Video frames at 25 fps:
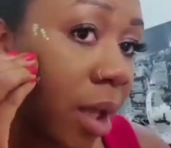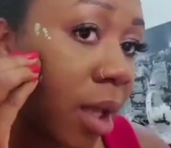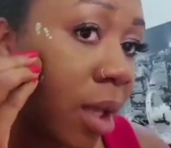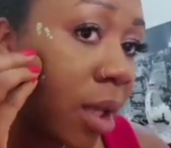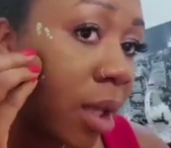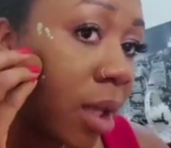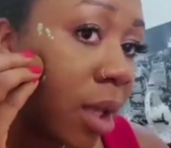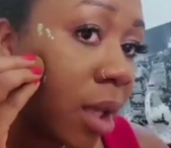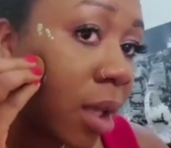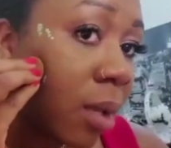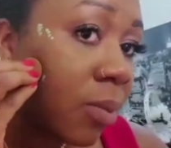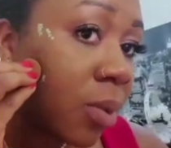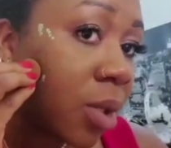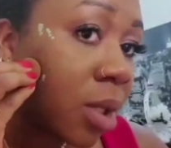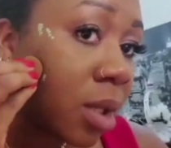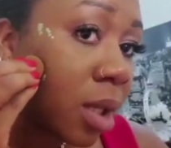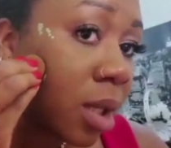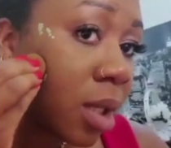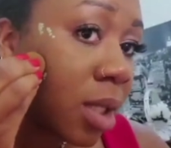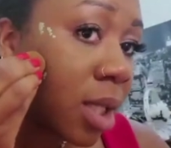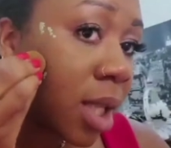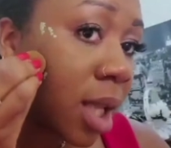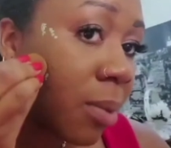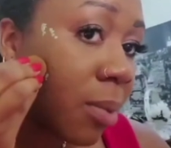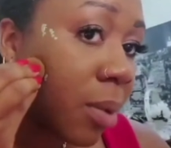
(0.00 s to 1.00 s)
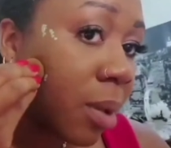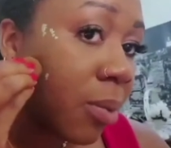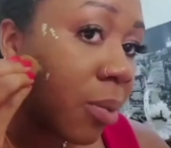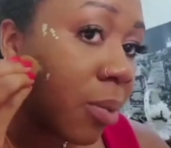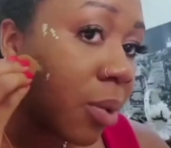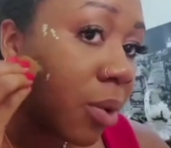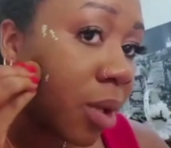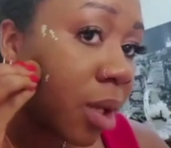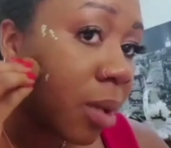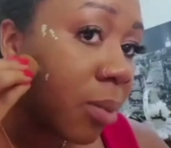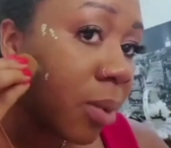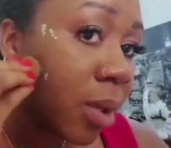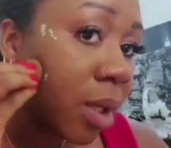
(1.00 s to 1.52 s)
And then I'm just gonna take my
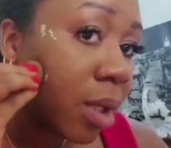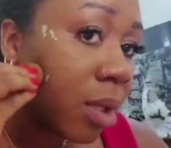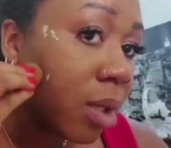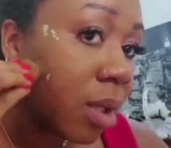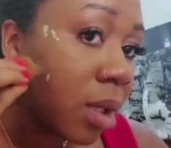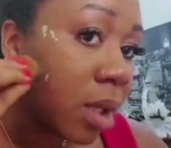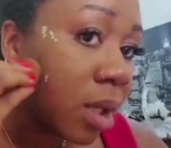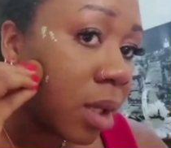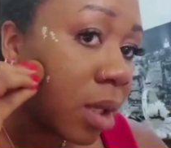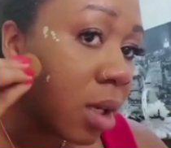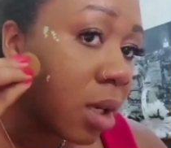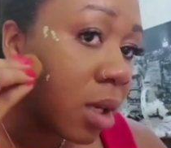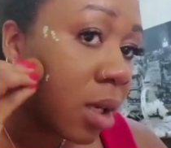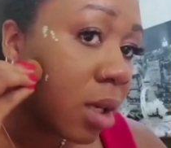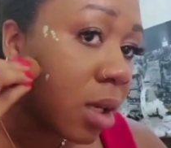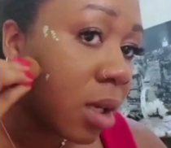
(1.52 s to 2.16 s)
beauty blender